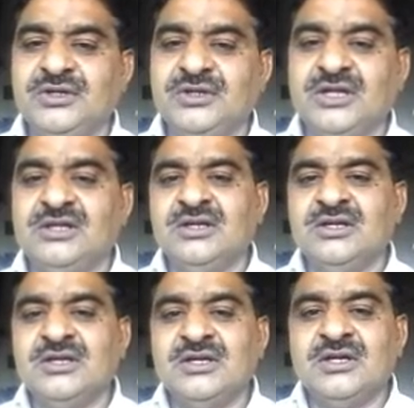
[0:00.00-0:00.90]
L.
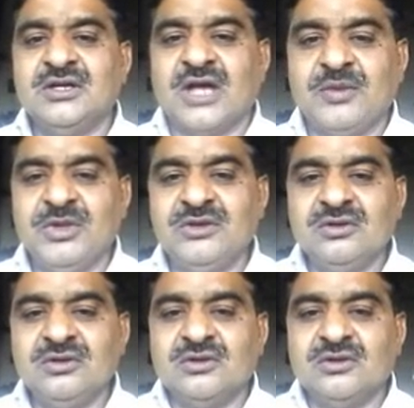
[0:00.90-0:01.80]
I mean
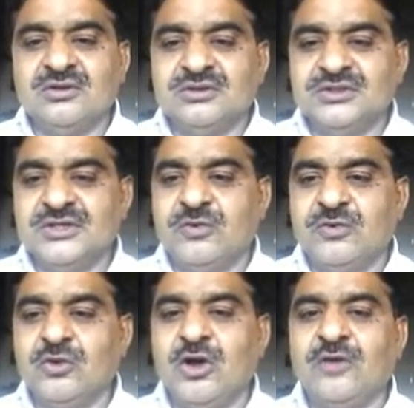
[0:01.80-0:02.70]
the
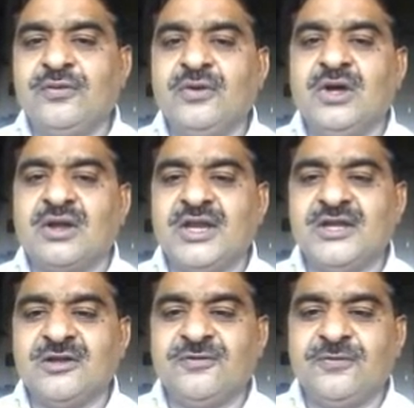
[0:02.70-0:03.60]

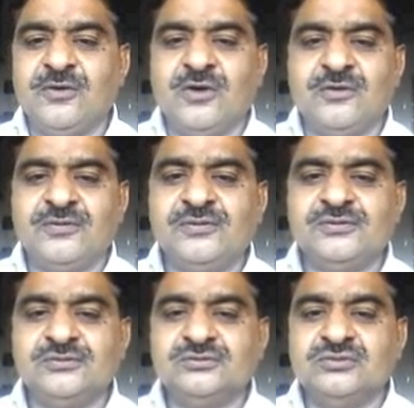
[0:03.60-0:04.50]
rate of flow of
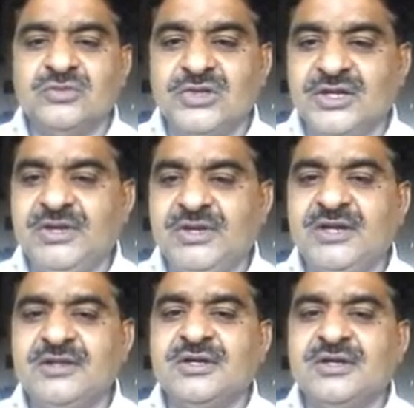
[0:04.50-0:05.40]

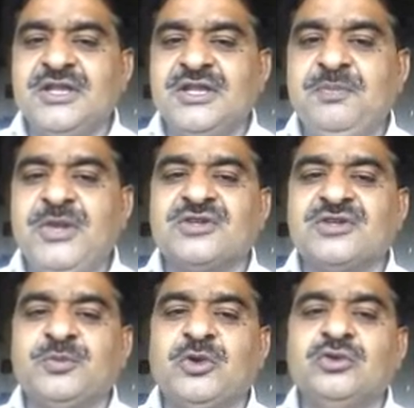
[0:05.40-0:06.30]
liquid depends
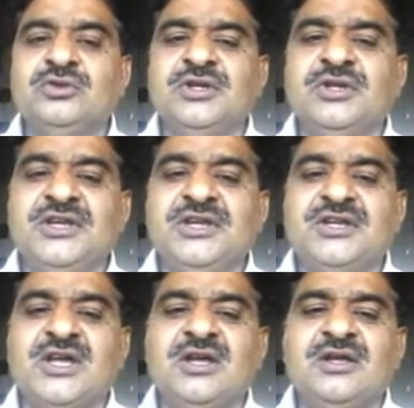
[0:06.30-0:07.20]
upon
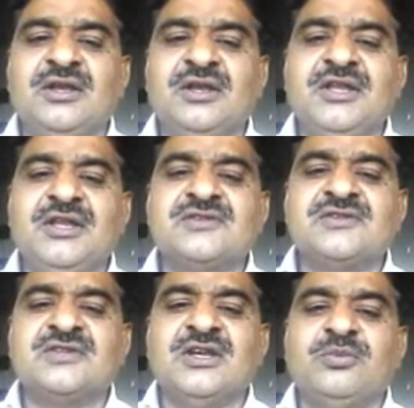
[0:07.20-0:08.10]
eta,
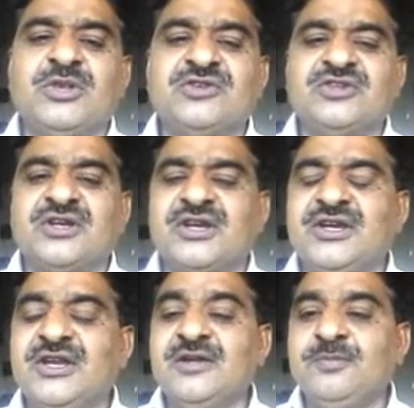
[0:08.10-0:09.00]
radius and pressure
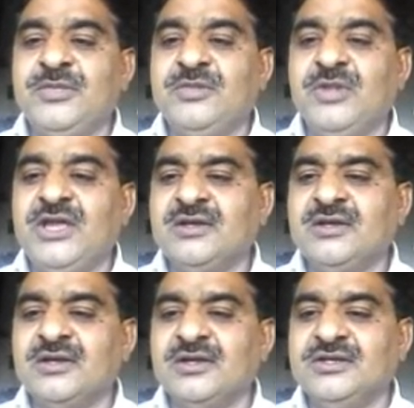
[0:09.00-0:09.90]
gradient V by
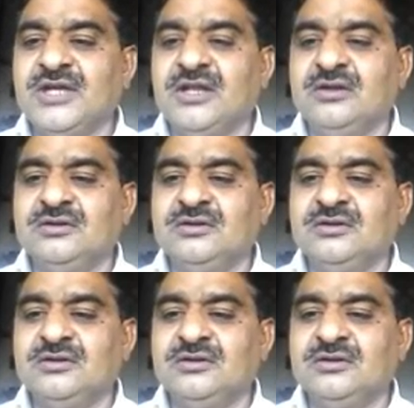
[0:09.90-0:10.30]
L.